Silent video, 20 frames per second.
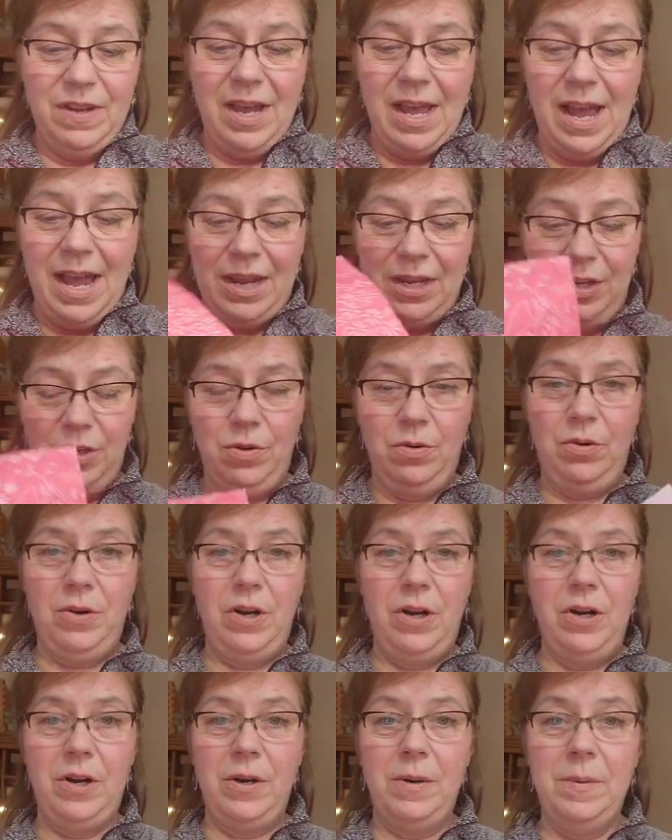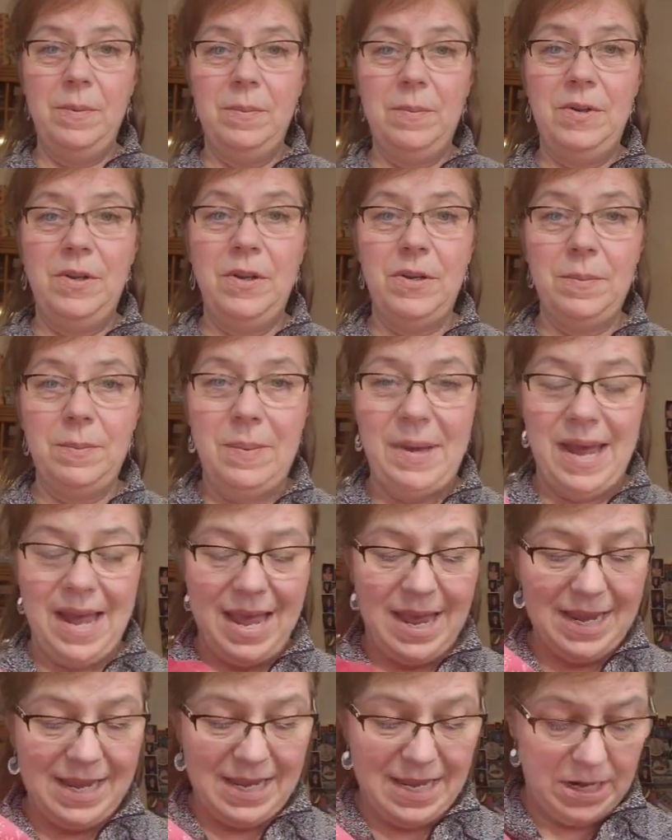got your
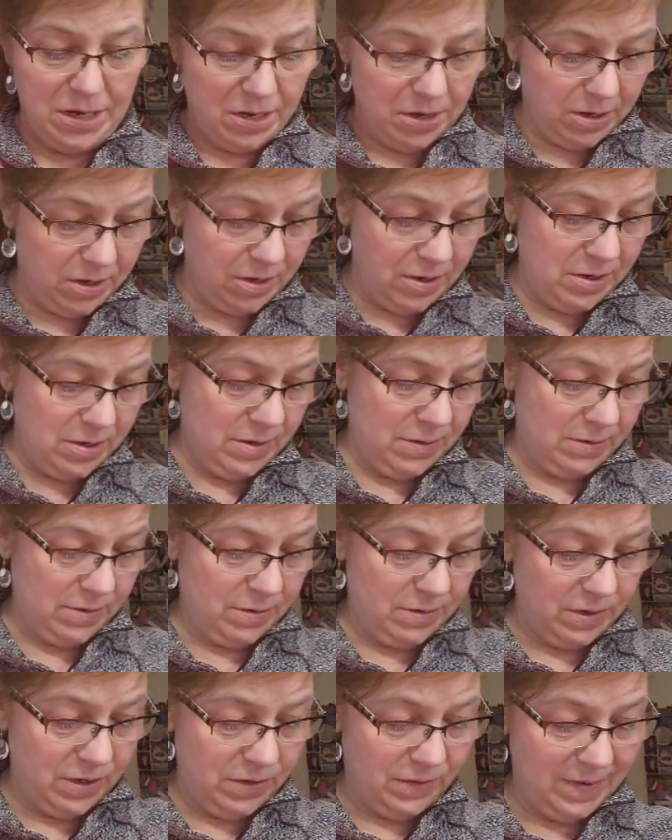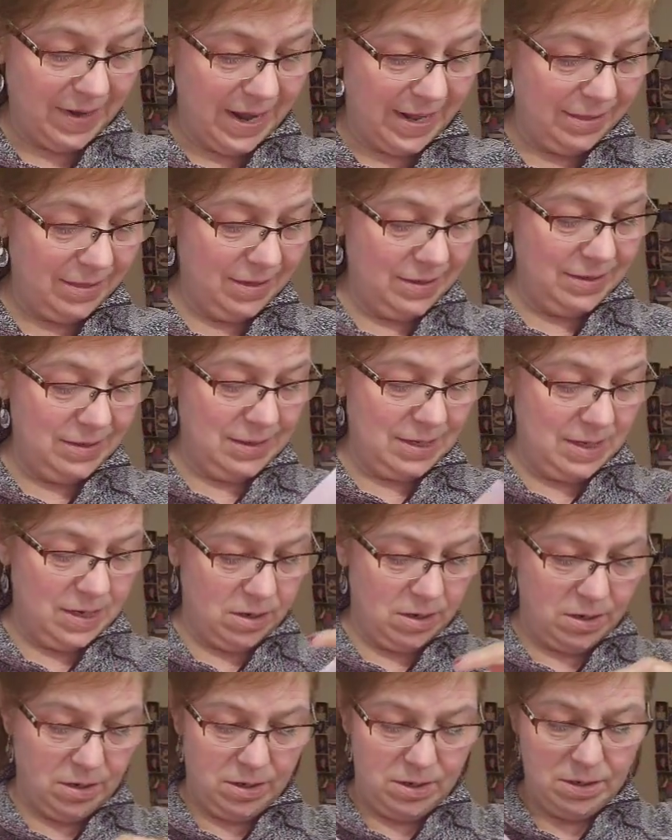bag here, you've got this
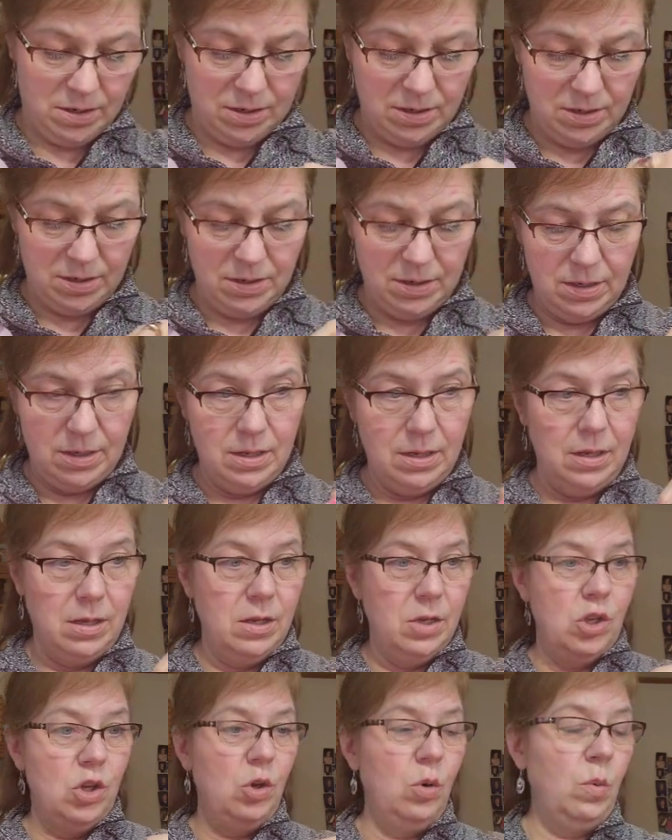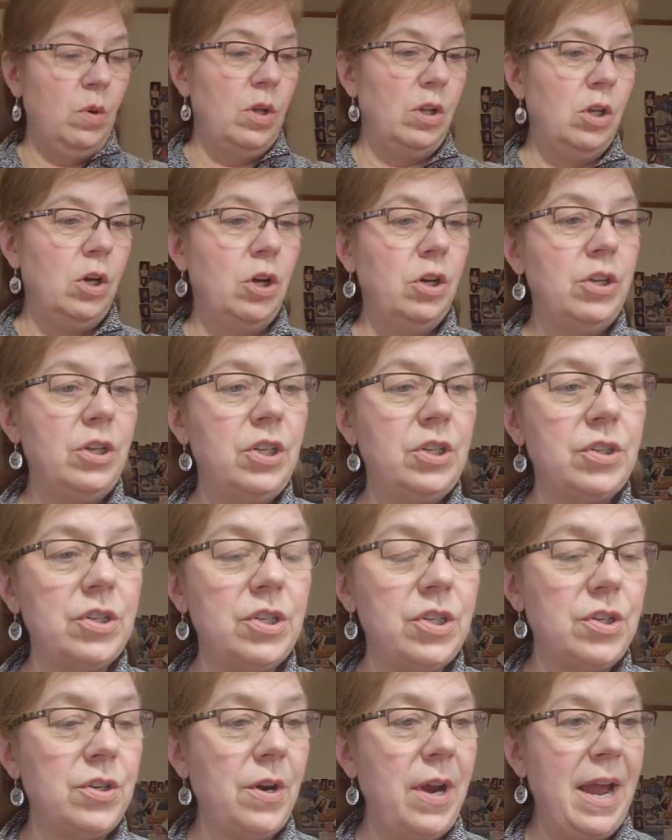here, you will hook your
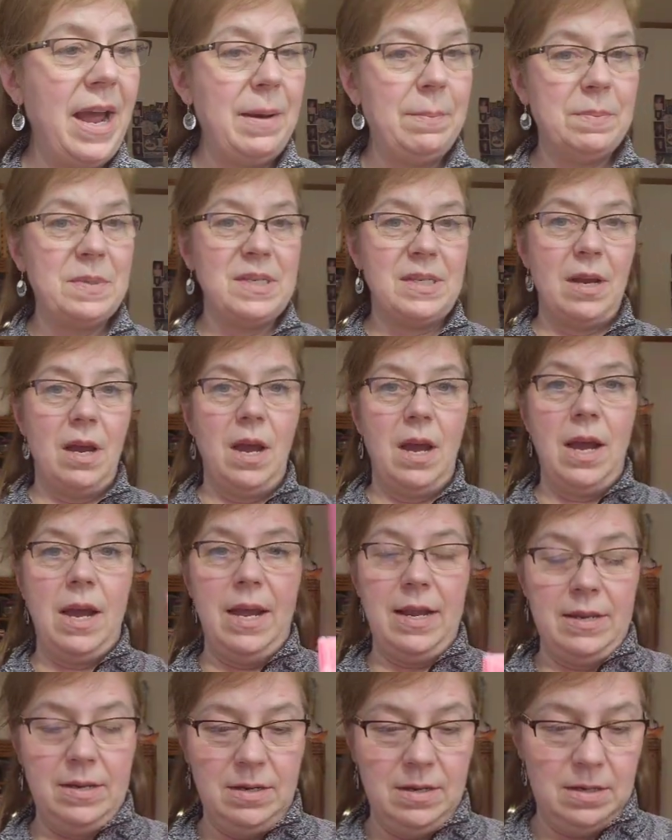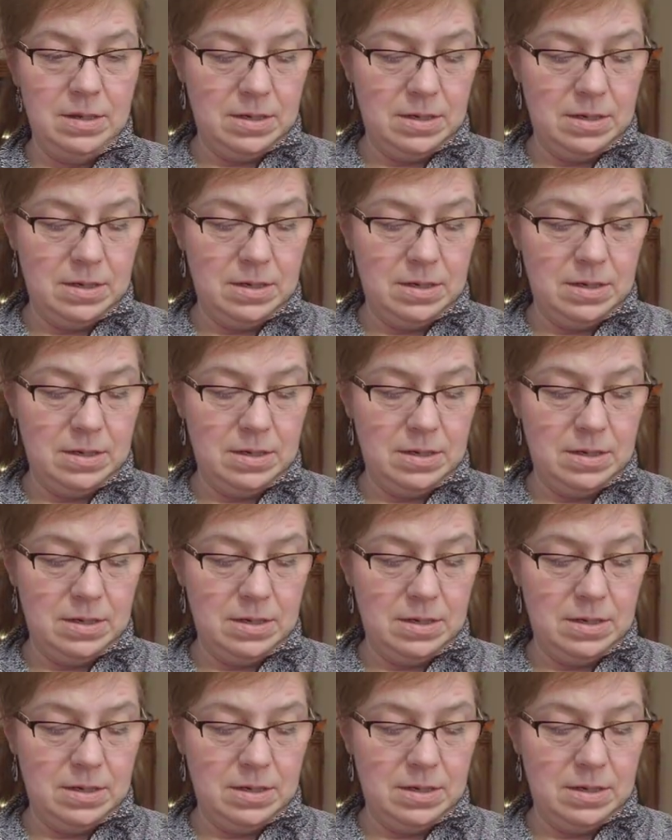straps on